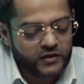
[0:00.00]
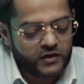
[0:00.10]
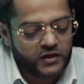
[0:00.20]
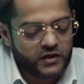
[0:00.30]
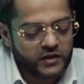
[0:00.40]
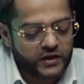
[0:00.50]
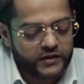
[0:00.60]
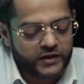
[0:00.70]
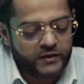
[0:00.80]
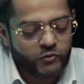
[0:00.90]
E, and
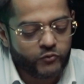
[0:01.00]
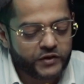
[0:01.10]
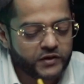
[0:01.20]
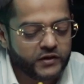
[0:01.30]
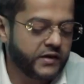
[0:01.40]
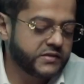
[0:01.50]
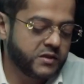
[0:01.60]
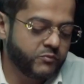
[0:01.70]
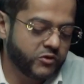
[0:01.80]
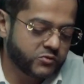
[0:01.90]
M over here. And I say,
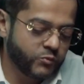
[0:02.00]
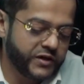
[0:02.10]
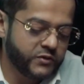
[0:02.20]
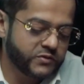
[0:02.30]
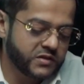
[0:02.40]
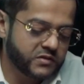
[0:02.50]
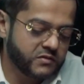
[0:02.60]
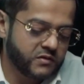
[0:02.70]
boss, where do you sit?